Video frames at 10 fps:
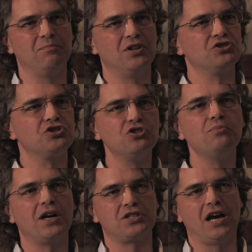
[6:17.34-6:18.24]
There's too
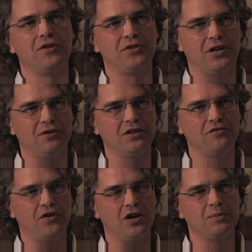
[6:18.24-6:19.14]
much out there in the
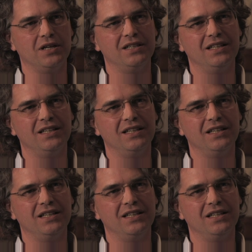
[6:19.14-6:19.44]
pharma.